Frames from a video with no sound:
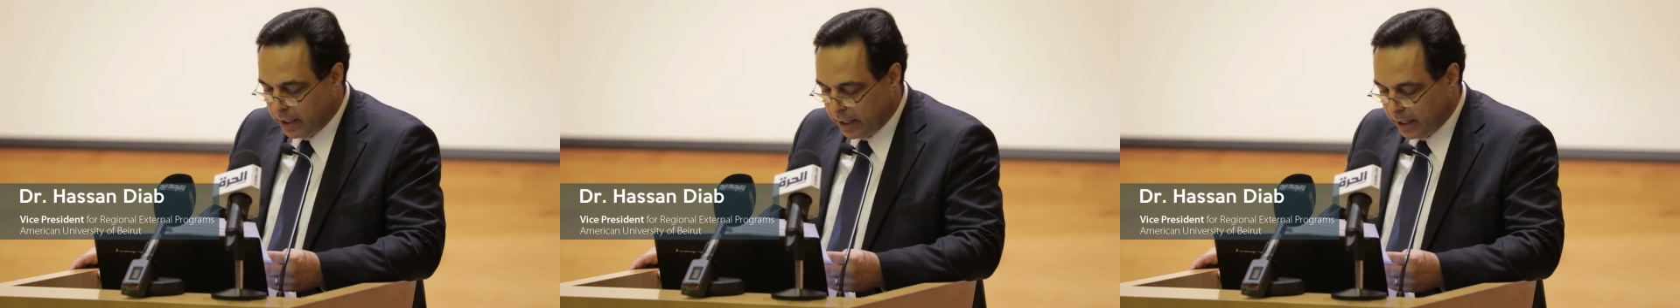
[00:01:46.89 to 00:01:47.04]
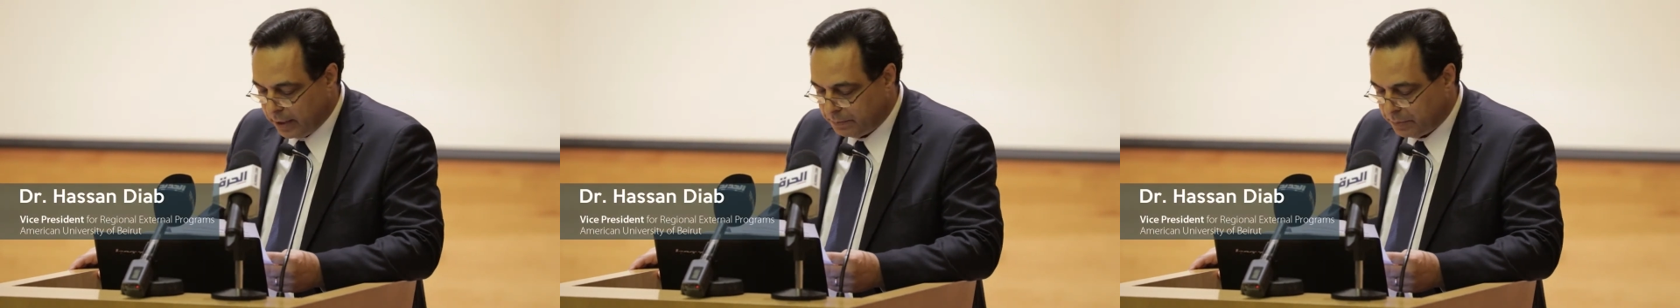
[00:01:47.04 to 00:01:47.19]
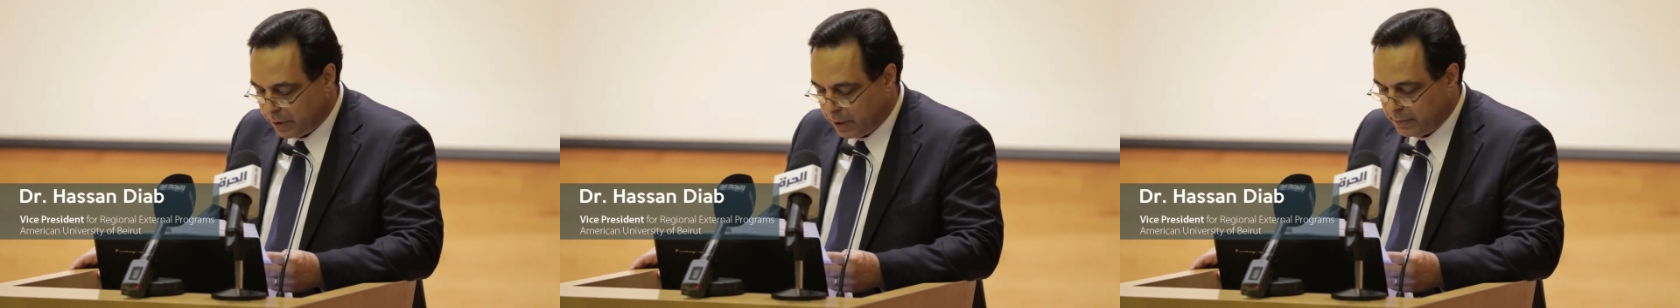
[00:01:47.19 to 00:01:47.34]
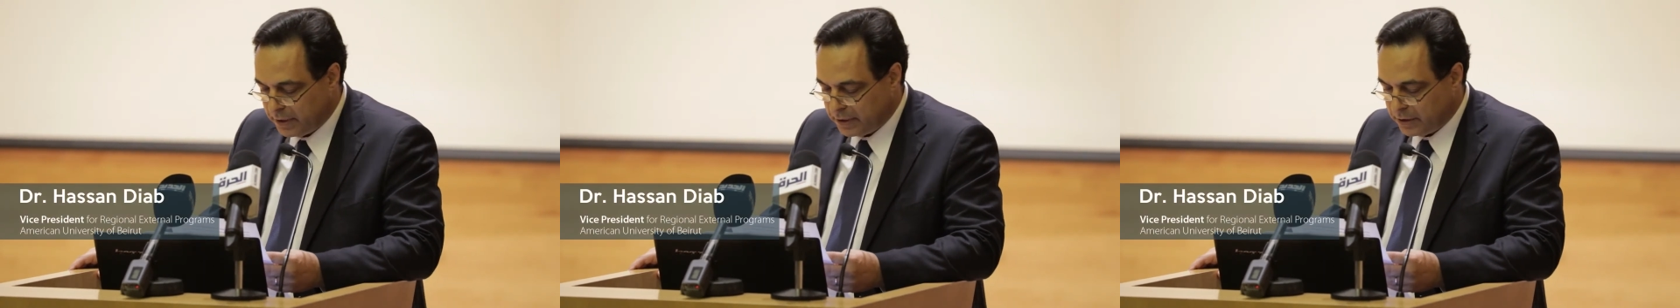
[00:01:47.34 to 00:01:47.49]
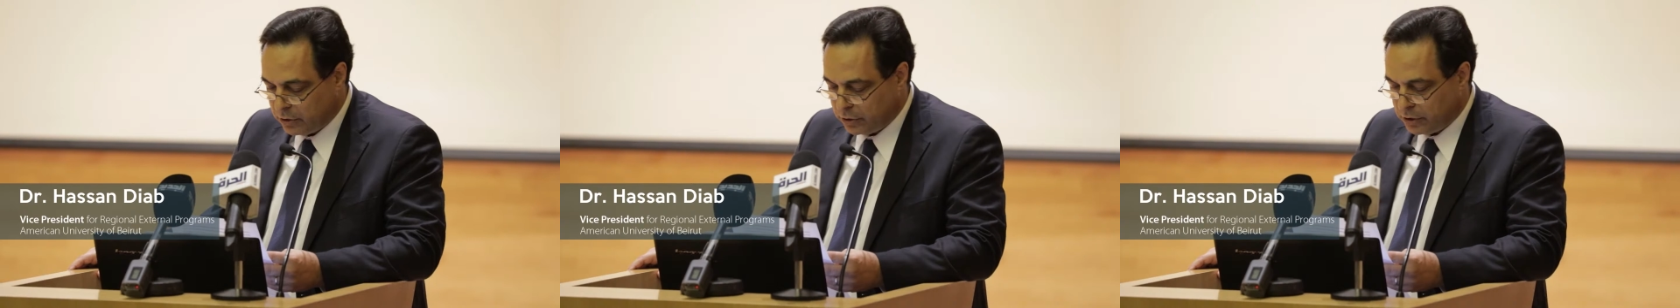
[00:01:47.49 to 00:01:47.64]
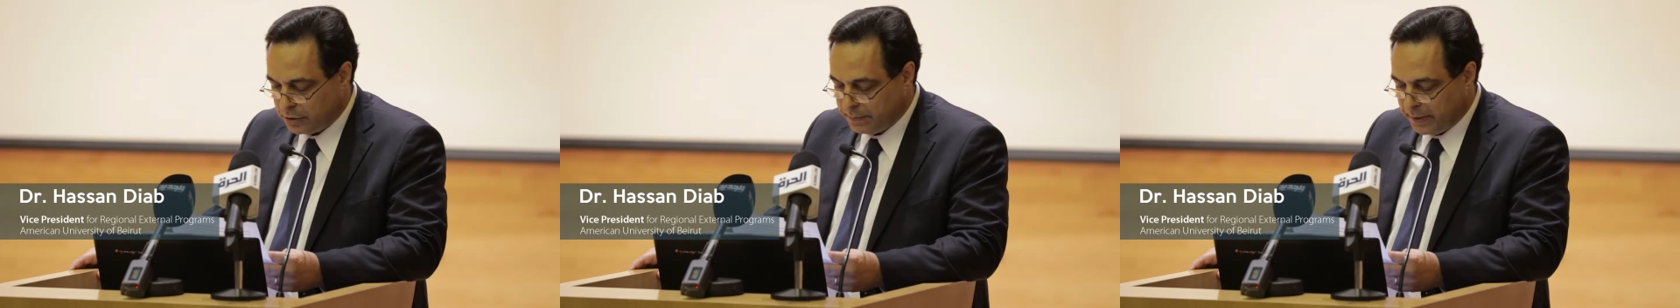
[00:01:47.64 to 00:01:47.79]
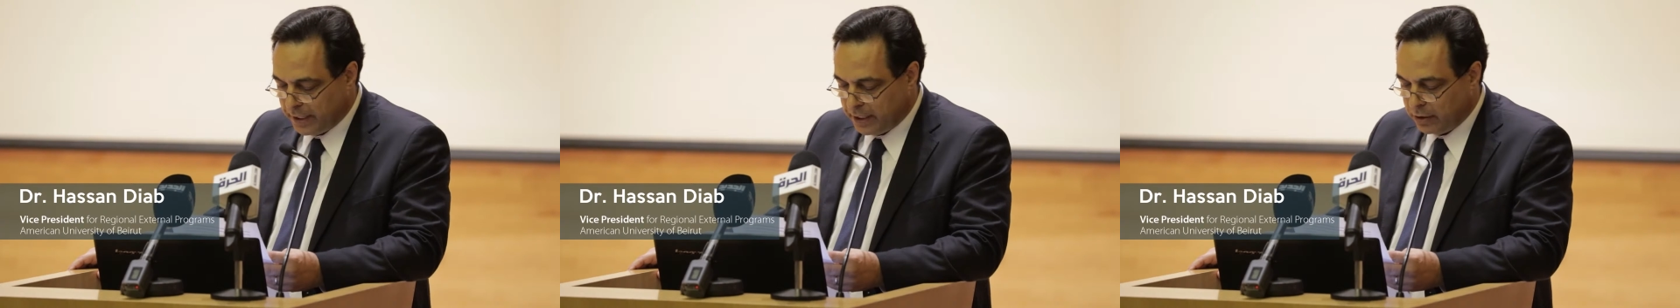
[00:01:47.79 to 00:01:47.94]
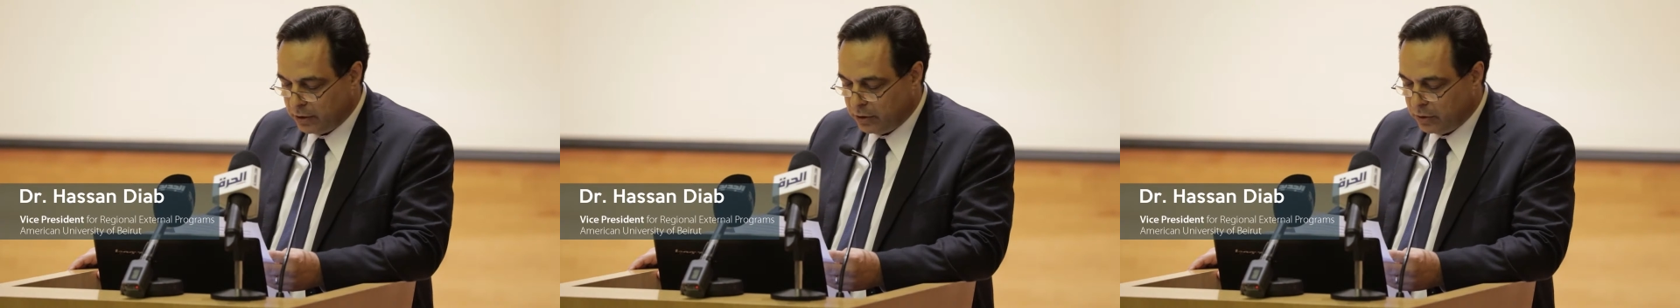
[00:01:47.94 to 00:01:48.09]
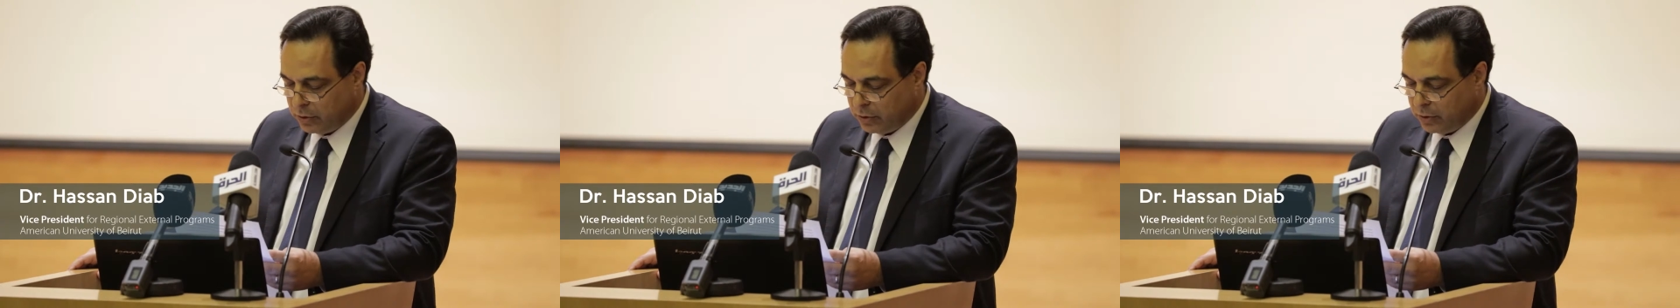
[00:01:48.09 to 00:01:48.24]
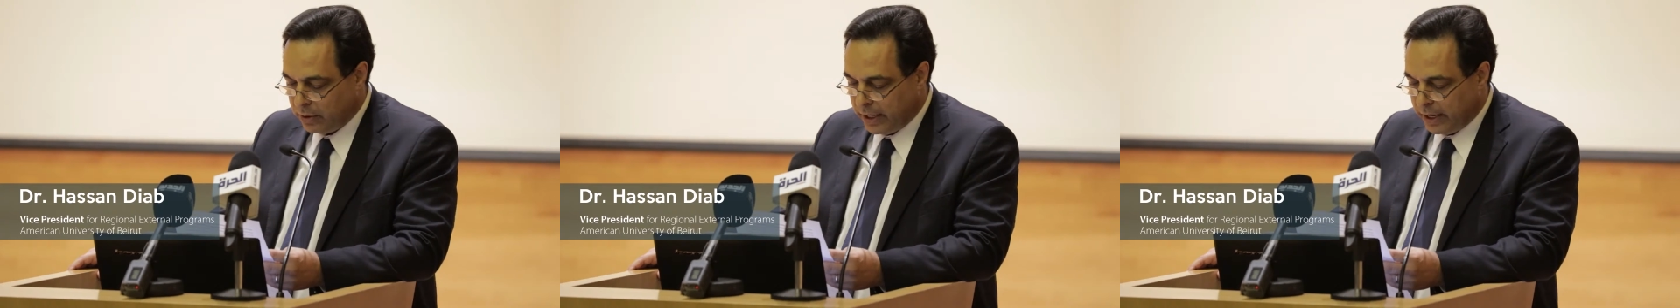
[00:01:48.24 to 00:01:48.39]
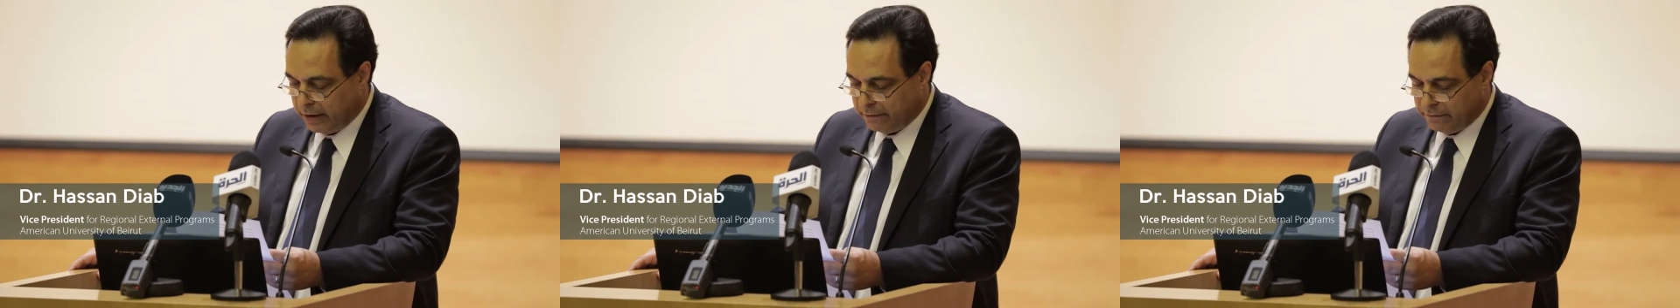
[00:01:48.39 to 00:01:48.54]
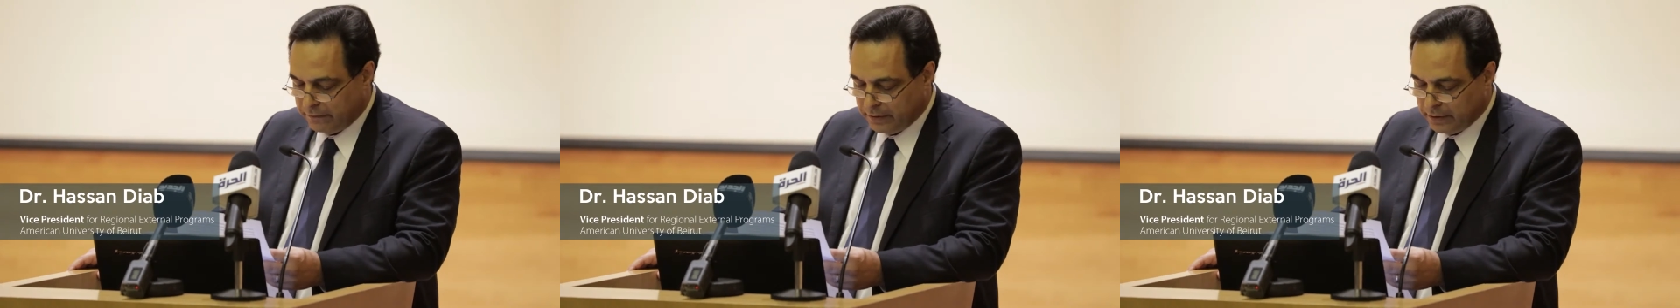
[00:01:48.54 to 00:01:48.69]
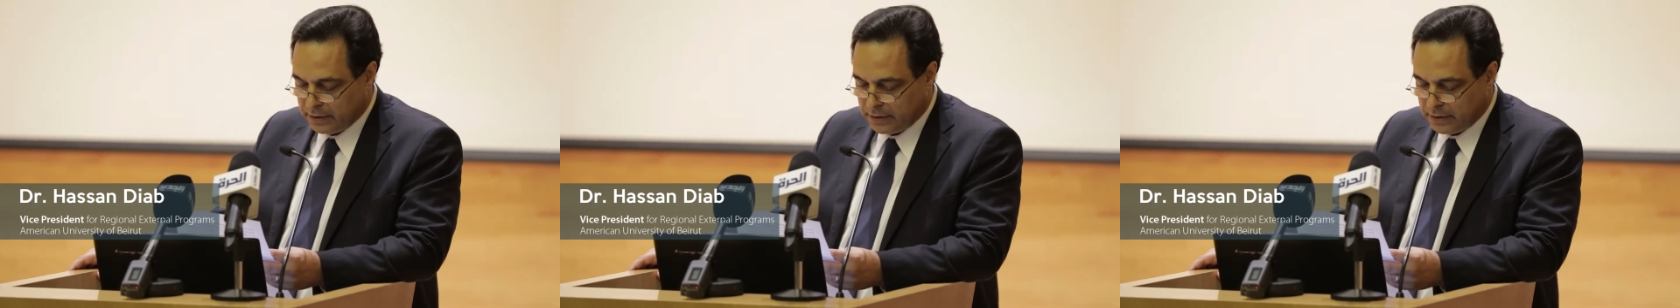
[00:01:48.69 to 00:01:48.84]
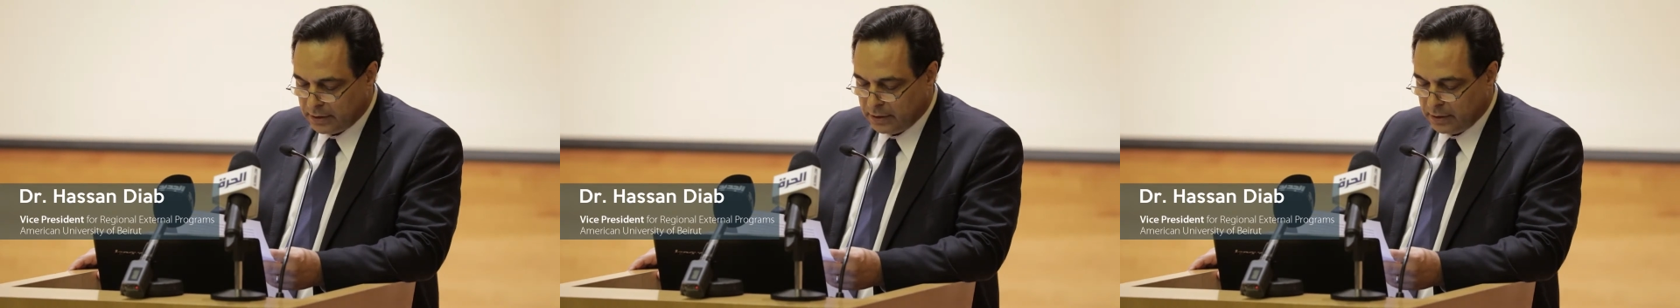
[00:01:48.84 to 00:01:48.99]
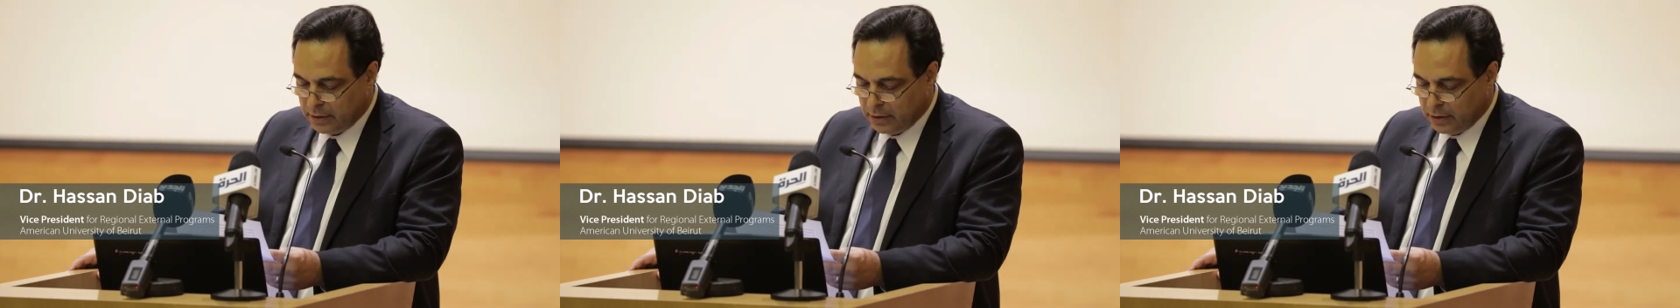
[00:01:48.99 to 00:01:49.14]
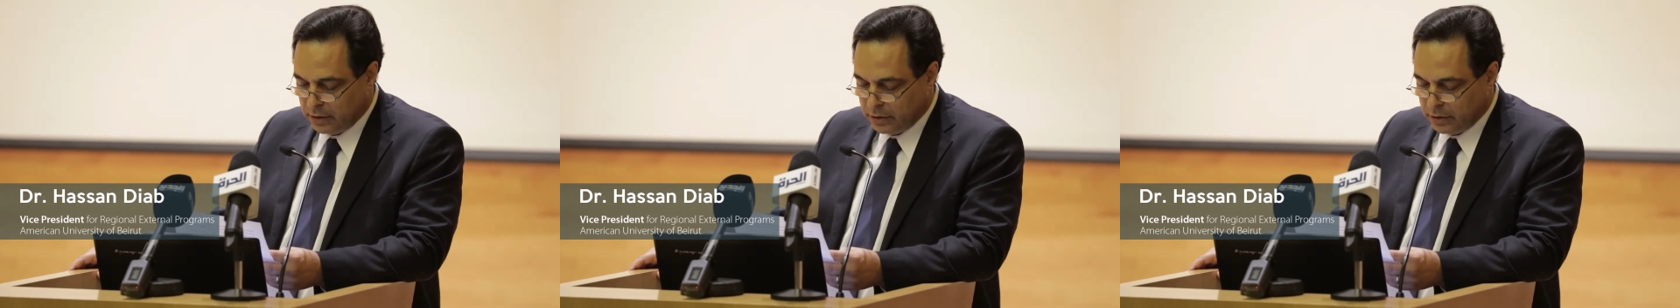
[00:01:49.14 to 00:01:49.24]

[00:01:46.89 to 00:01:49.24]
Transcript: and promise to spare no effort